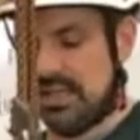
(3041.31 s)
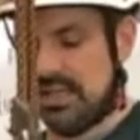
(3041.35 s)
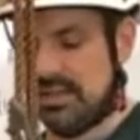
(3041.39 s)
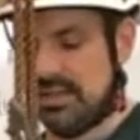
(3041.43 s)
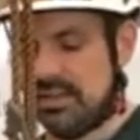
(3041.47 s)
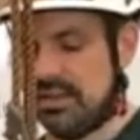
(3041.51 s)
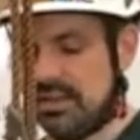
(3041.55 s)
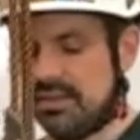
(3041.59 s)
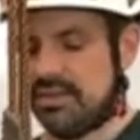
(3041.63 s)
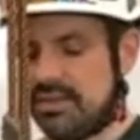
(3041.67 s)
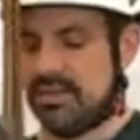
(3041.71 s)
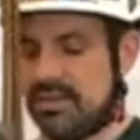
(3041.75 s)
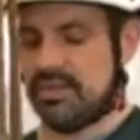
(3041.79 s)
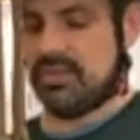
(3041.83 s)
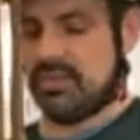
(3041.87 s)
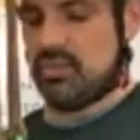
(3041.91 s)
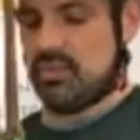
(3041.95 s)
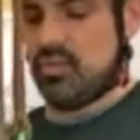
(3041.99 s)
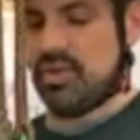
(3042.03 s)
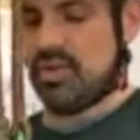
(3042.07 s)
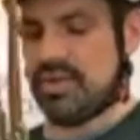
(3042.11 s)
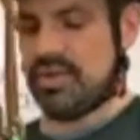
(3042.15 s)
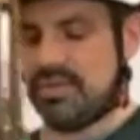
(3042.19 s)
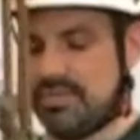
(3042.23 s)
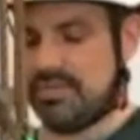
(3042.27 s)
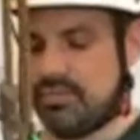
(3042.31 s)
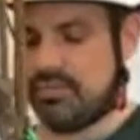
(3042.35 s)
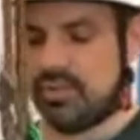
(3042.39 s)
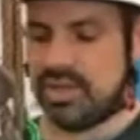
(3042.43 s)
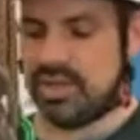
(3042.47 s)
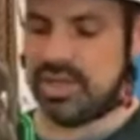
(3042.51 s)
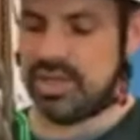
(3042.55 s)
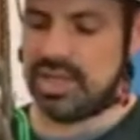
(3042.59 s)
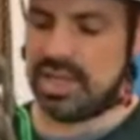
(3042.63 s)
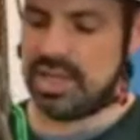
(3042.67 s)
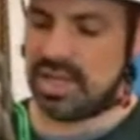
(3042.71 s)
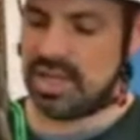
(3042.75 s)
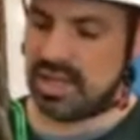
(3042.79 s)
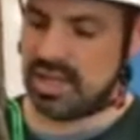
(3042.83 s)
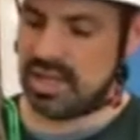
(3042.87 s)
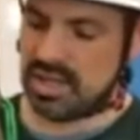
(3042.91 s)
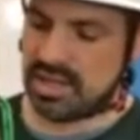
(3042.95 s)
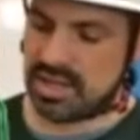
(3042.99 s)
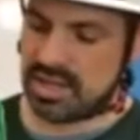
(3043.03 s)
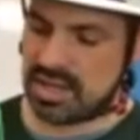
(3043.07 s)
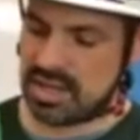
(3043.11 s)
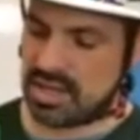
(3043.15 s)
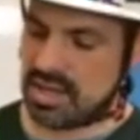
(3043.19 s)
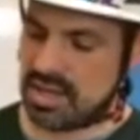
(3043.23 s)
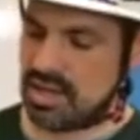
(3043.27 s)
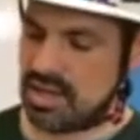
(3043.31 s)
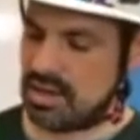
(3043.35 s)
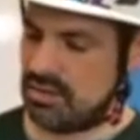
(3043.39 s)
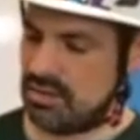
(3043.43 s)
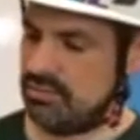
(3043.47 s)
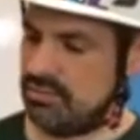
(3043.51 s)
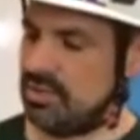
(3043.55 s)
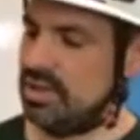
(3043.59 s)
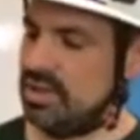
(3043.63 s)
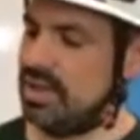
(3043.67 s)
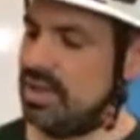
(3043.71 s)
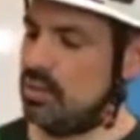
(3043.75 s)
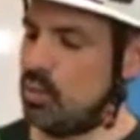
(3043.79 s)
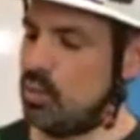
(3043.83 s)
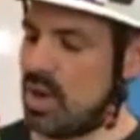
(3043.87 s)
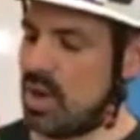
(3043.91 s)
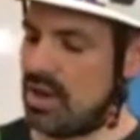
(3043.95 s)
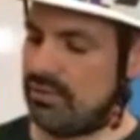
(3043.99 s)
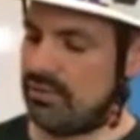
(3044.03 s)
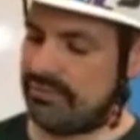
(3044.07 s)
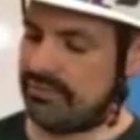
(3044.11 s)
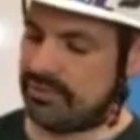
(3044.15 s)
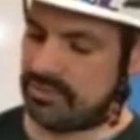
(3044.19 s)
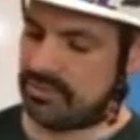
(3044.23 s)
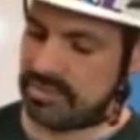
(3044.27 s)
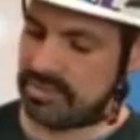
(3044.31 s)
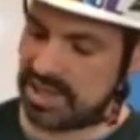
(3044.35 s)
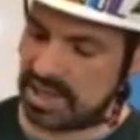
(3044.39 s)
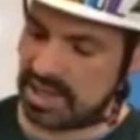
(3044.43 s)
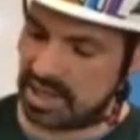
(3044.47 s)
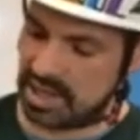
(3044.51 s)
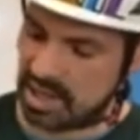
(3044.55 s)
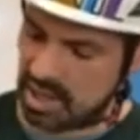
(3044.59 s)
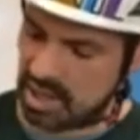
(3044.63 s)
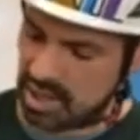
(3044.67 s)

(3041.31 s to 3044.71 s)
this works really, uh, really well for me